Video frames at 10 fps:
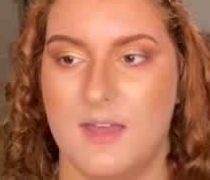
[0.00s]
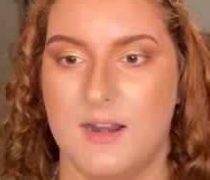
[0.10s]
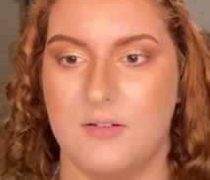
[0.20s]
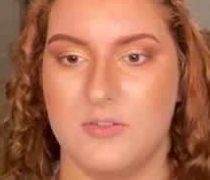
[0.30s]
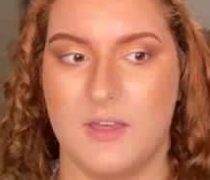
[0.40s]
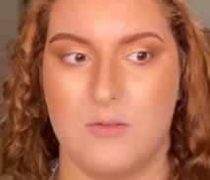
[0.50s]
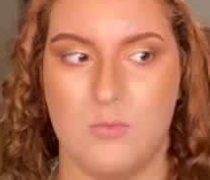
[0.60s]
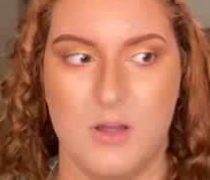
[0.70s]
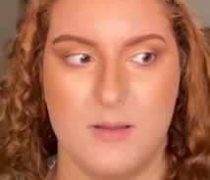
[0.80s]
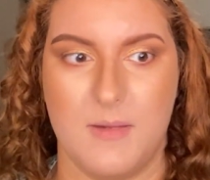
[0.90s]
And I was like,
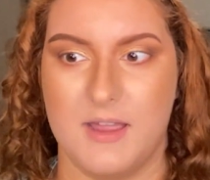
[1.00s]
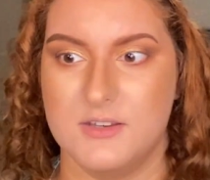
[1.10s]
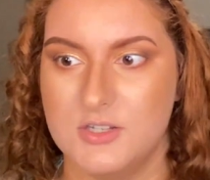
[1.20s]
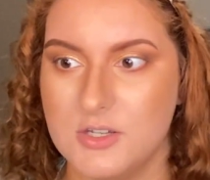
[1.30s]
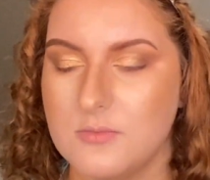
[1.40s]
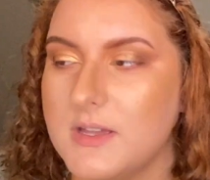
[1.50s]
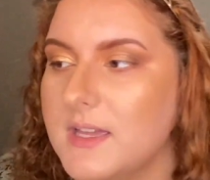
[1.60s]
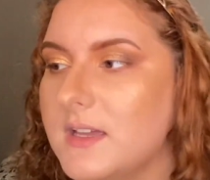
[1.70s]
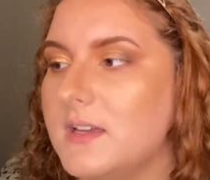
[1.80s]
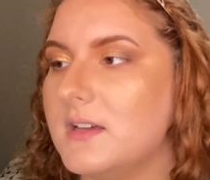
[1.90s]
what am I
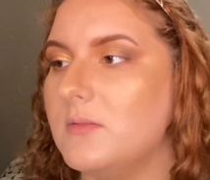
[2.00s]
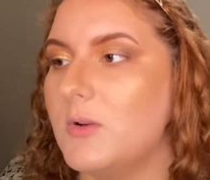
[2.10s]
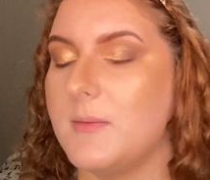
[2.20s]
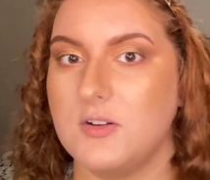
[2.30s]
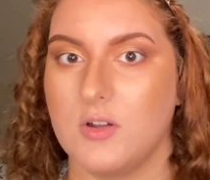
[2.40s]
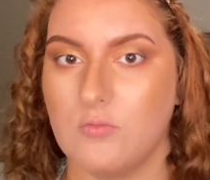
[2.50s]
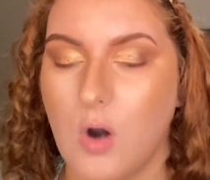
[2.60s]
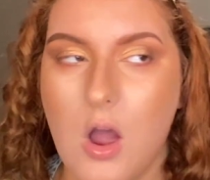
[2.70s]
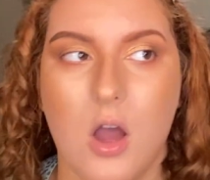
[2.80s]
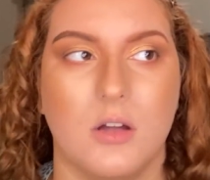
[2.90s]
doing? What am I doing
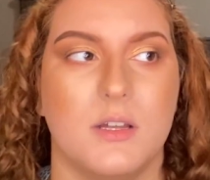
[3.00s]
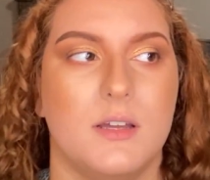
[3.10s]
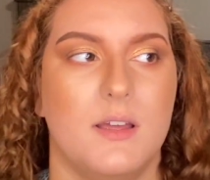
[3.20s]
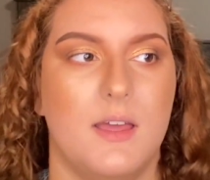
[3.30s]
wrong?